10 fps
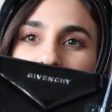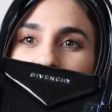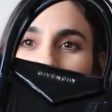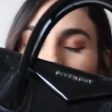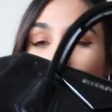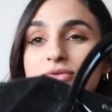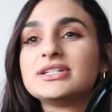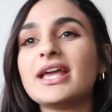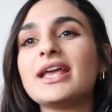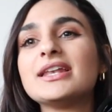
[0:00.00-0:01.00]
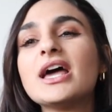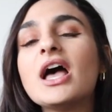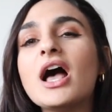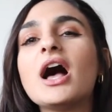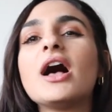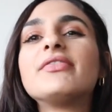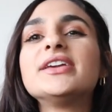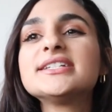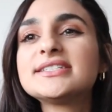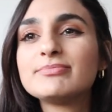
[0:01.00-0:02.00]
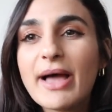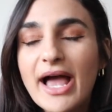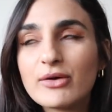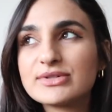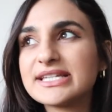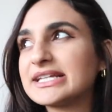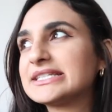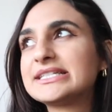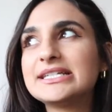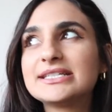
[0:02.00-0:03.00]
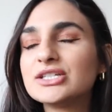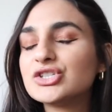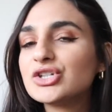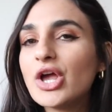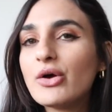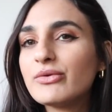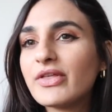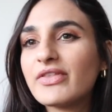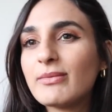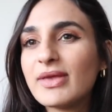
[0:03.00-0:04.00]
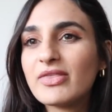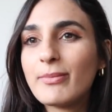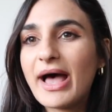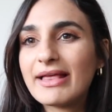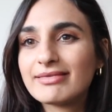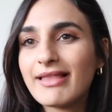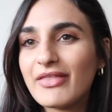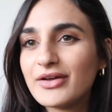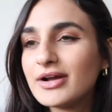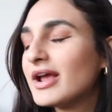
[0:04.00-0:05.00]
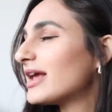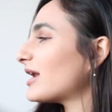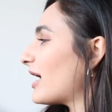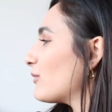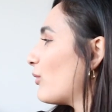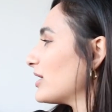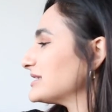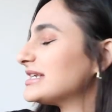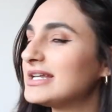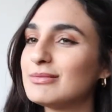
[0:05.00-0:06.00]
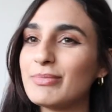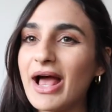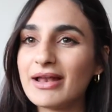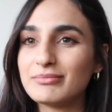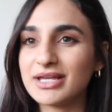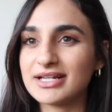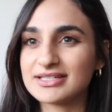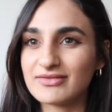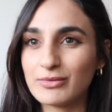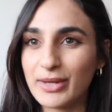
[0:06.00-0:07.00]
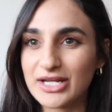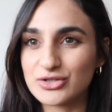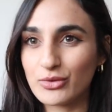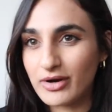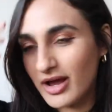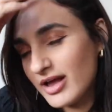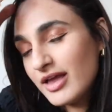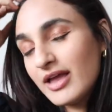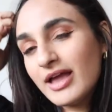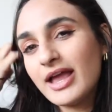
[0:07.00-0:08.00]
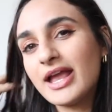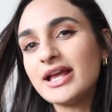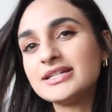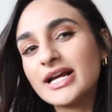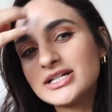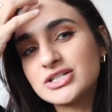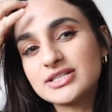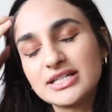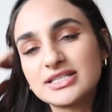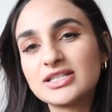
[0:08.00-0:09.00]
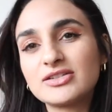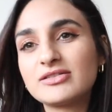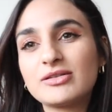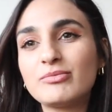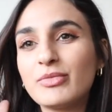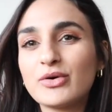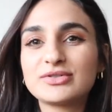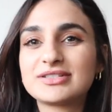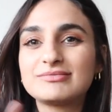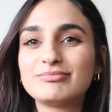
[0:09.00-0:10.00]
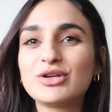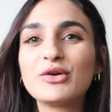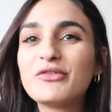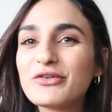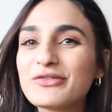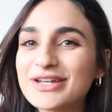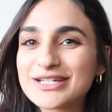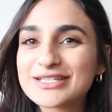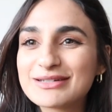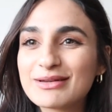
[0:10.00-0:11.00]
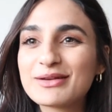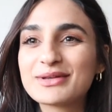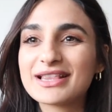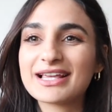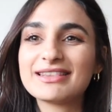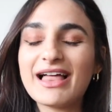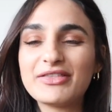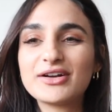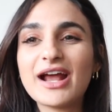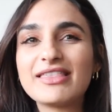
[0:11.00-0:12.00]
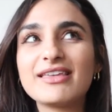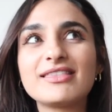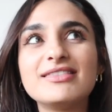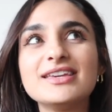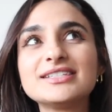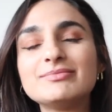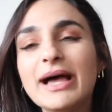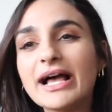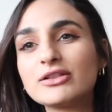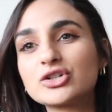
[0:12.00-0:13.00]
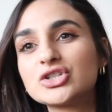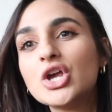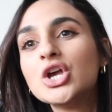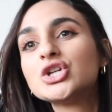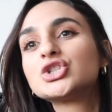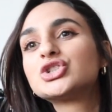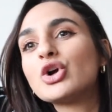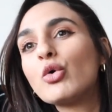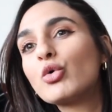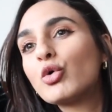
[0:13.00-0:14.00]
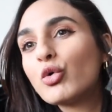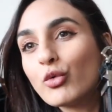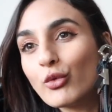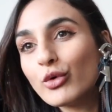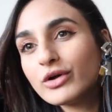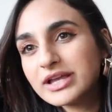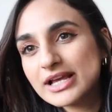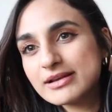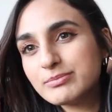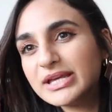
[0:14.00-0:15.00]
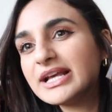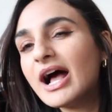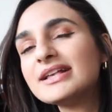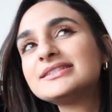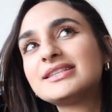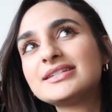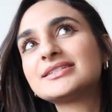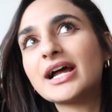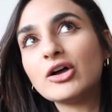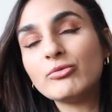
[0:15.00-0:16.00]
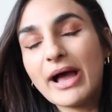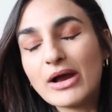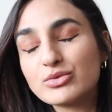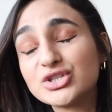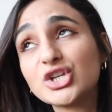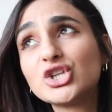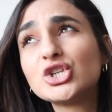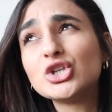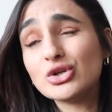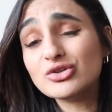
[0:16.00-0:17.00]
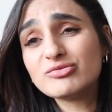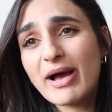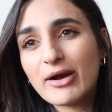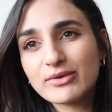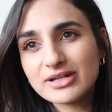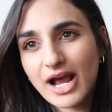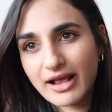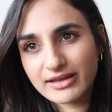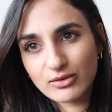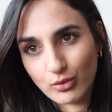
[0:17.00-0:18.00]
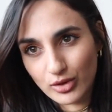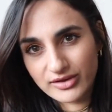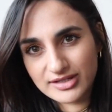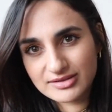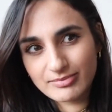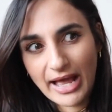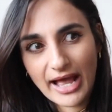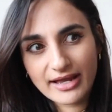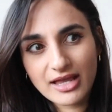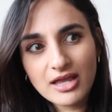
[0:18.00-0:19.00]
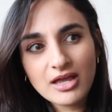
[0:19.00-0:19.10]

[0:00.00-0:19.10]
pre-owned, and this bag was like seasons ago that they made the patent leather, and I wanted it in patent because of the Pandora, and I just, it's the most beautiful finish to me with like leather. I think this bag looks so cool because this style bag was huge back when Kylie wore this bag